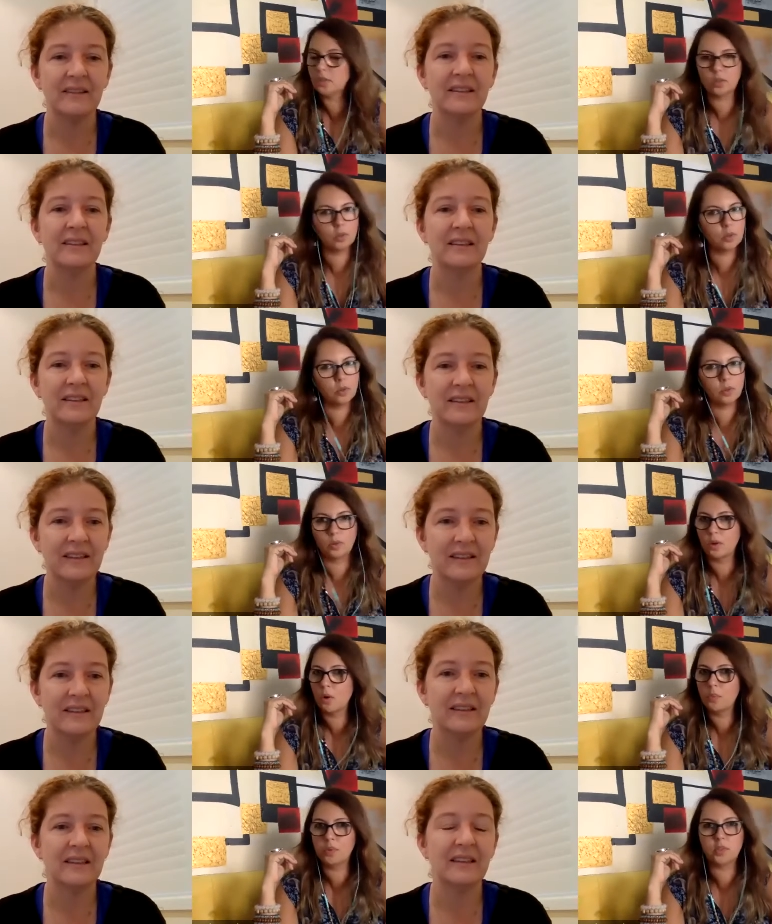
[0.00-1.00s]
Speaker 1: do.
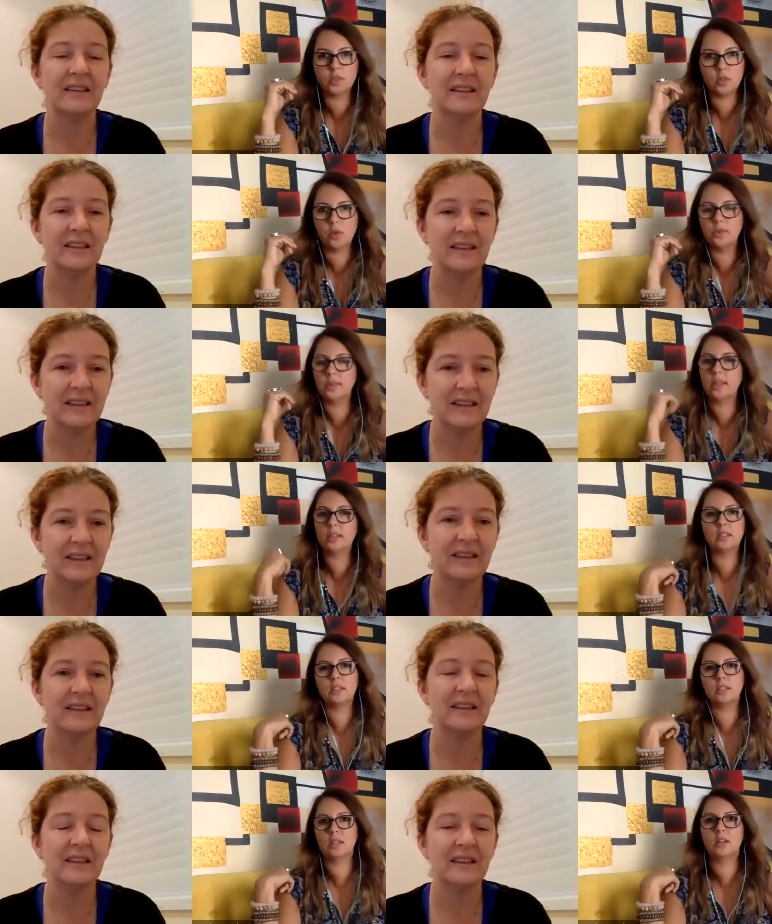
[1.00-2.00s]
Hope is so
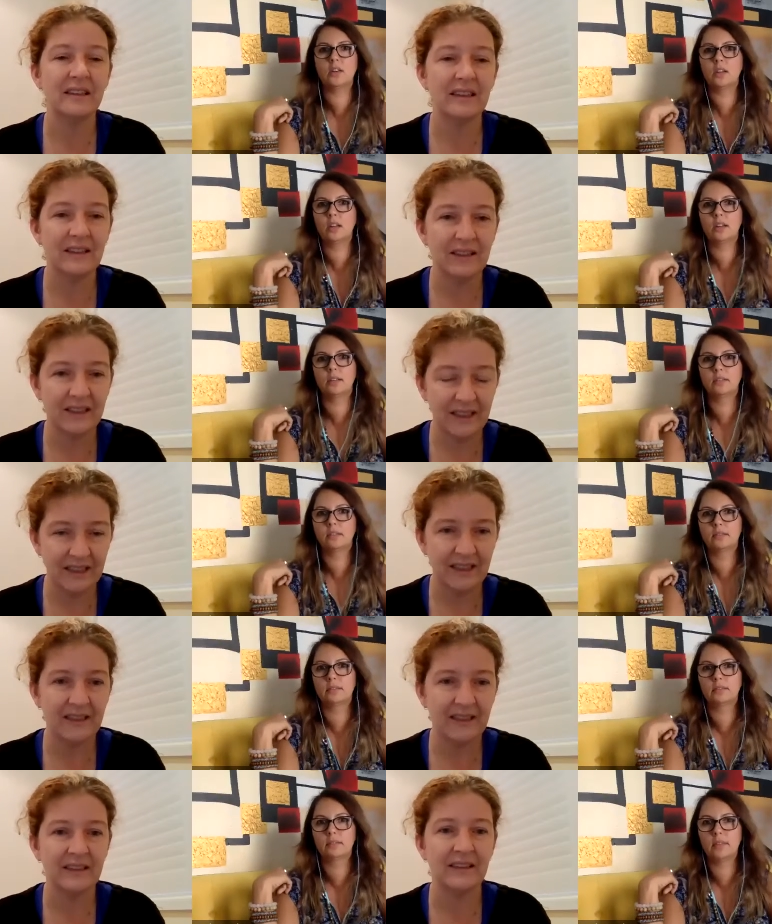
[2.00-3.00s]
necessary.
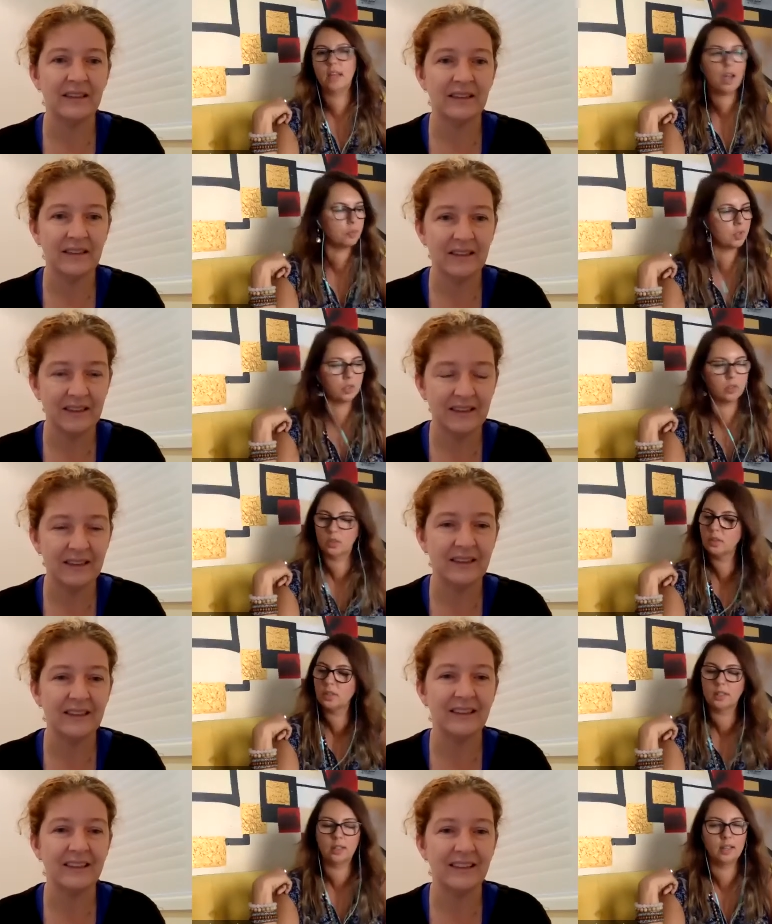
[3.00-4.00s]
Yeah.
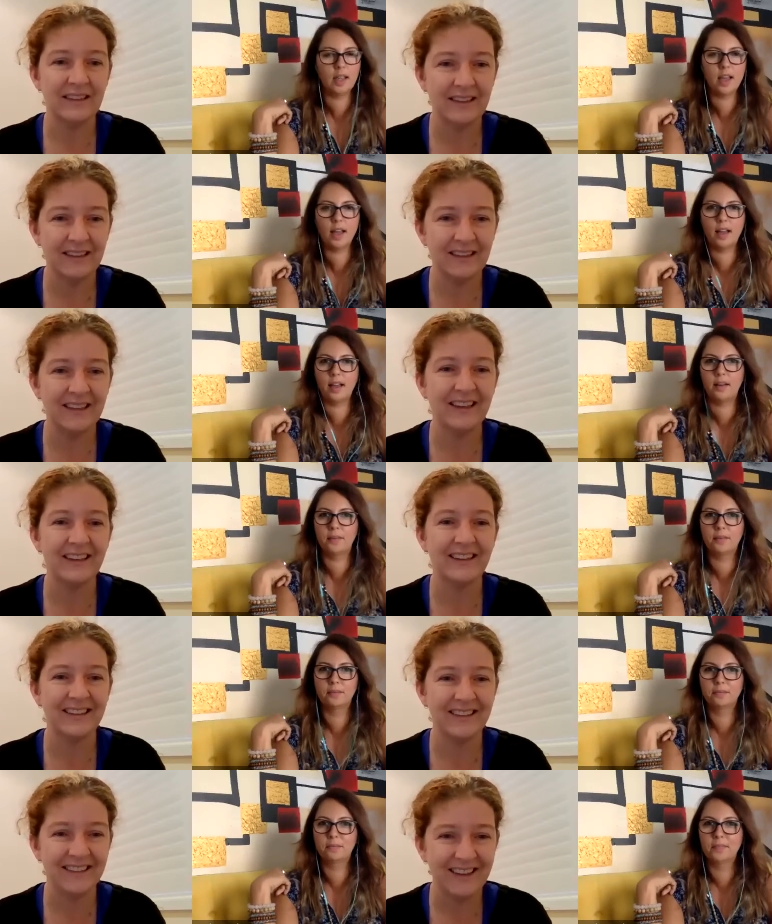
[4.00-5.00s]
Absolutely, yeah.
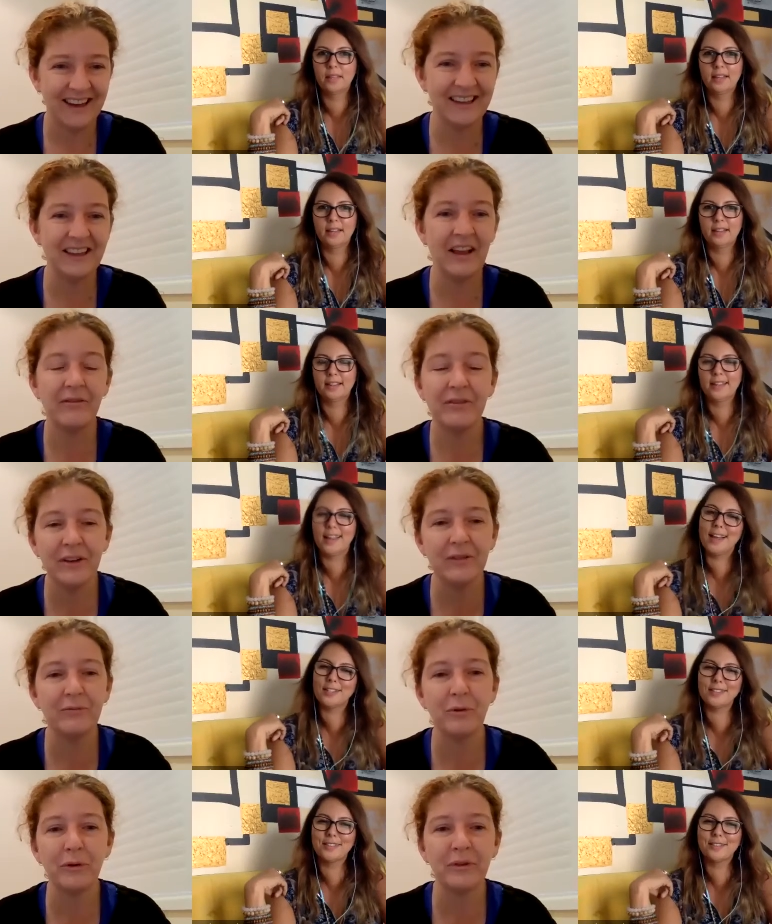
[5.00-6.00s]
Speaker 2: Yeah. I love yeah. that
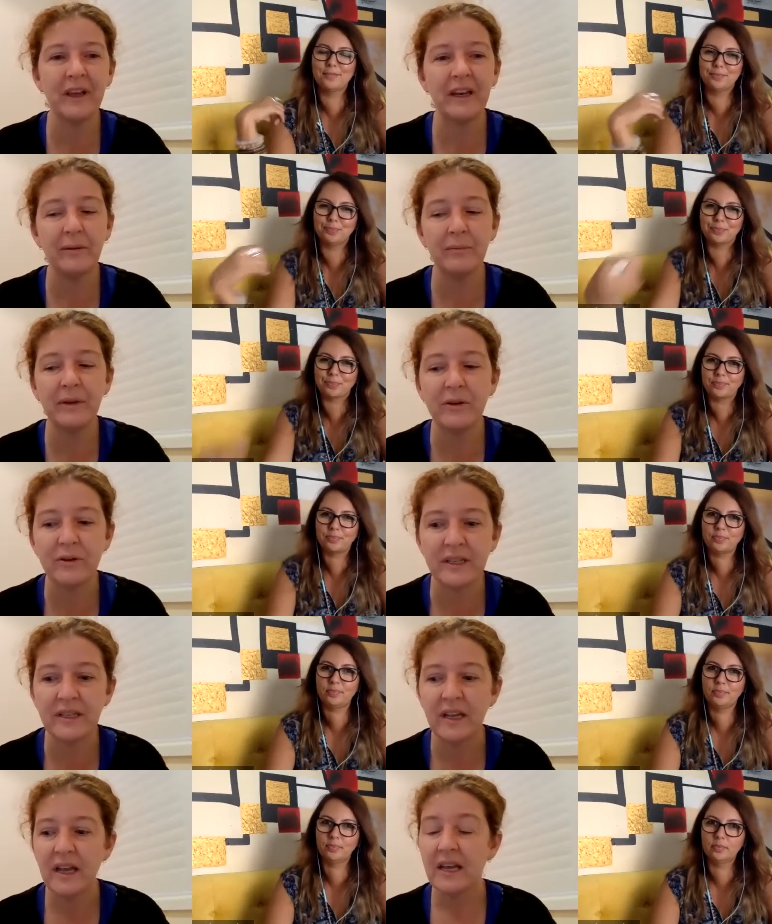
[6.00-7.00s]
you brought that in because
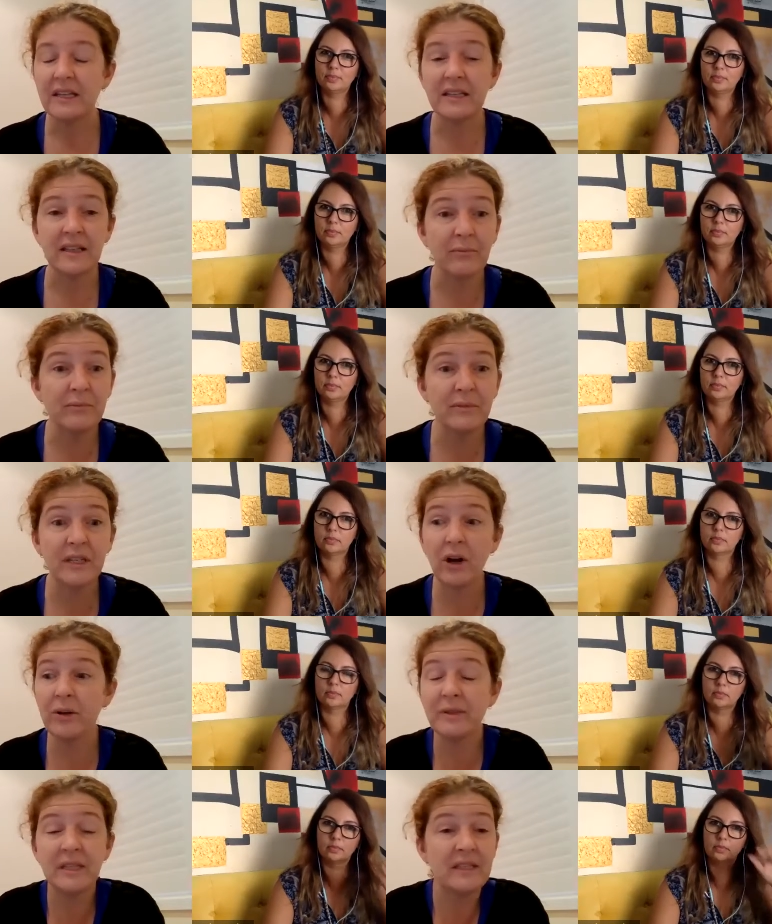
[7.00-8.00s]
it
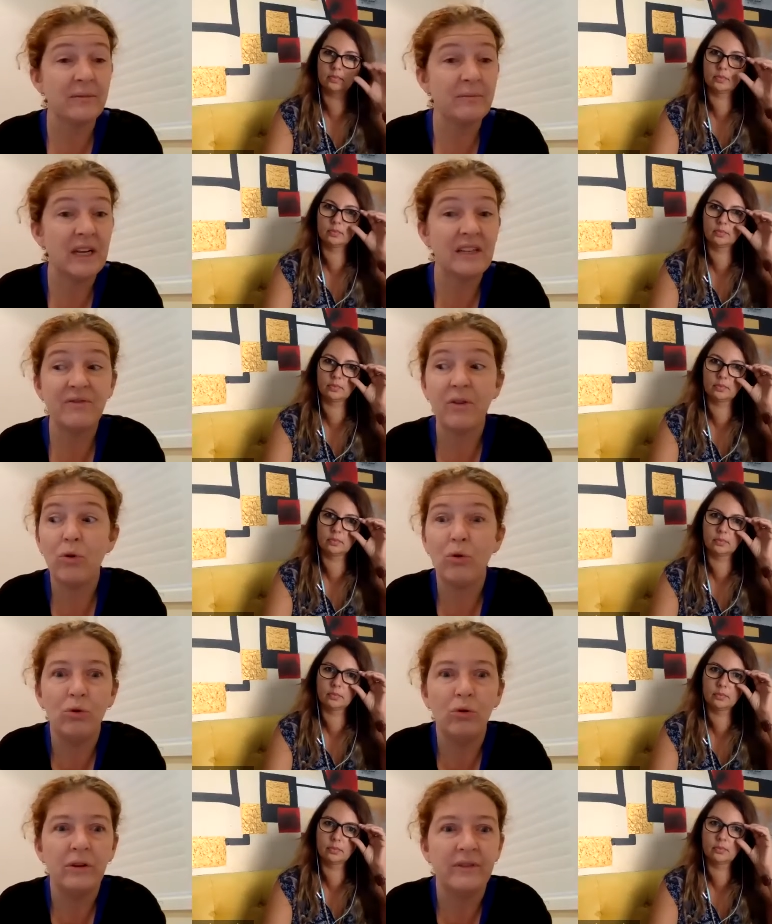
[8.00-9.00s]
sometimes and some days for
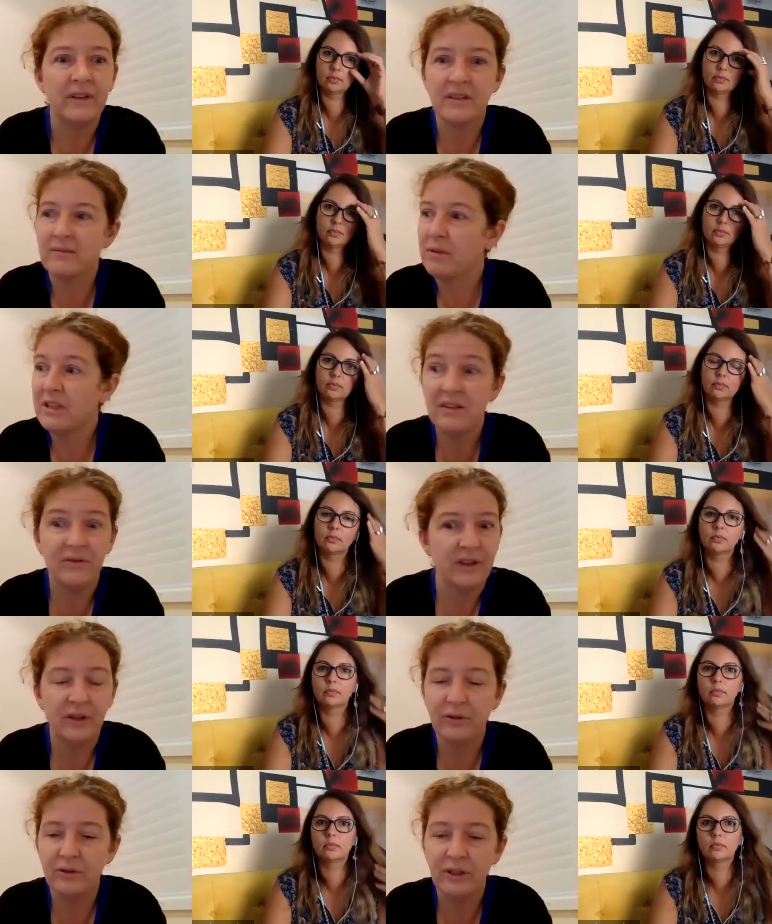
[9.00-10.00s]
all of us, myself
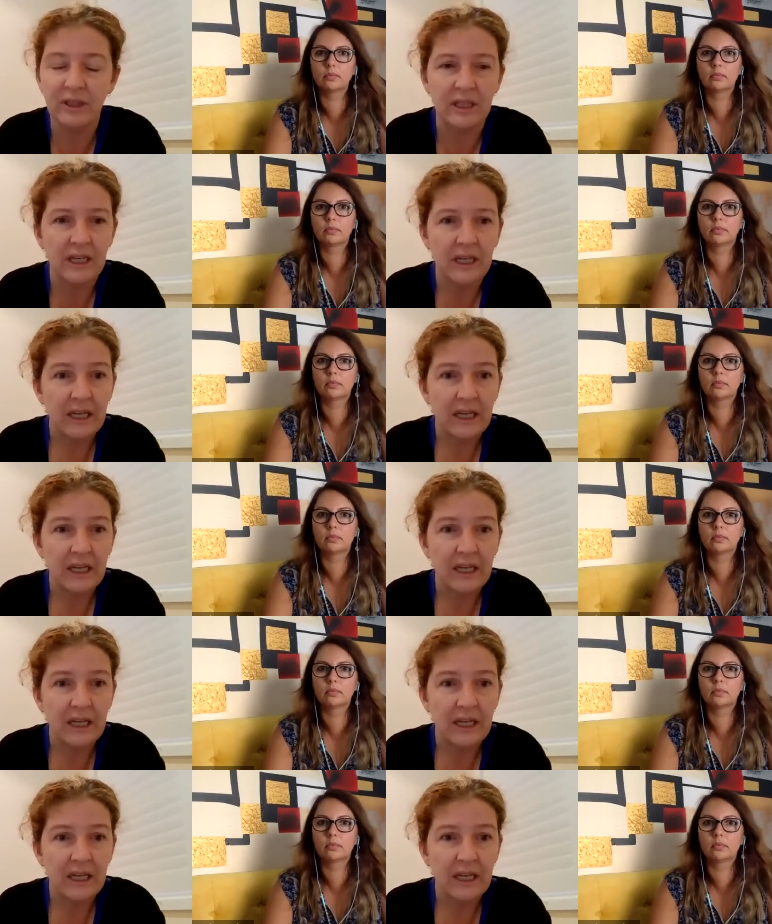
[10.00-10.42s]
included,